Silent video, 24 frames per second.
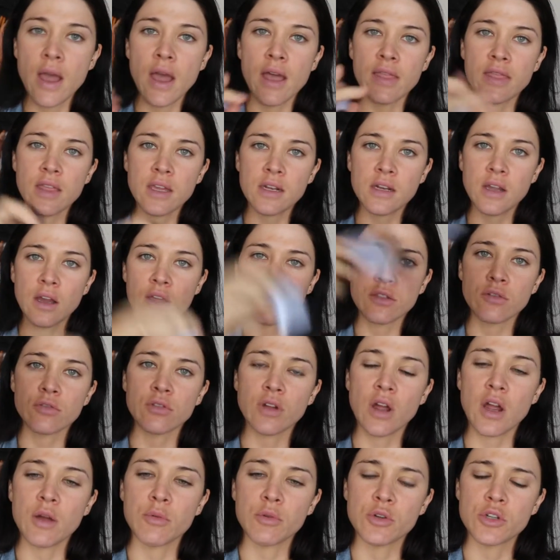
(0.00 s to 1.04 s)
And then I thought
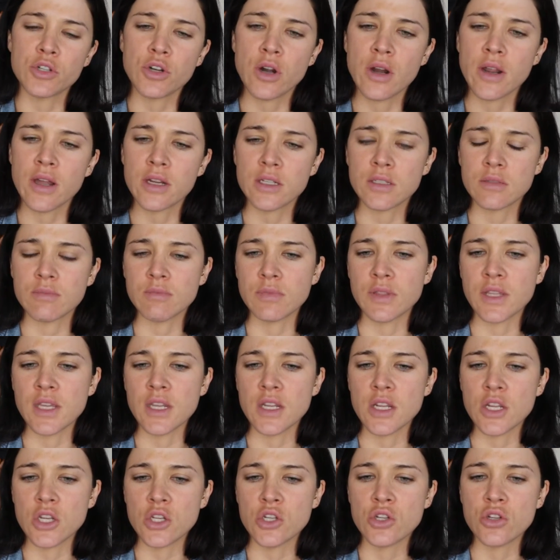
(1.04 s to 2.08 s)
I would try out
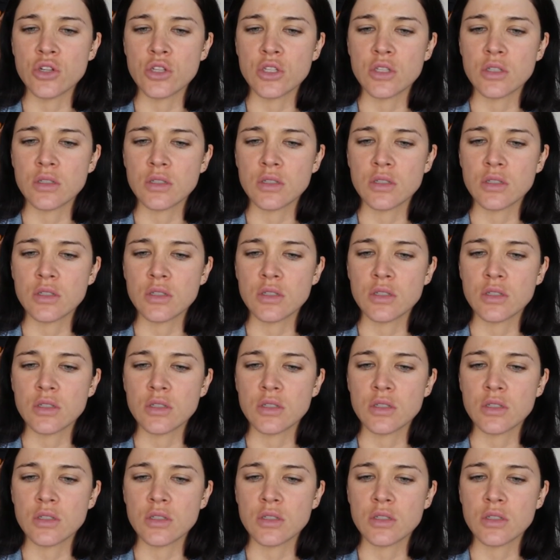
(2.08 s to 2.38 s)
the new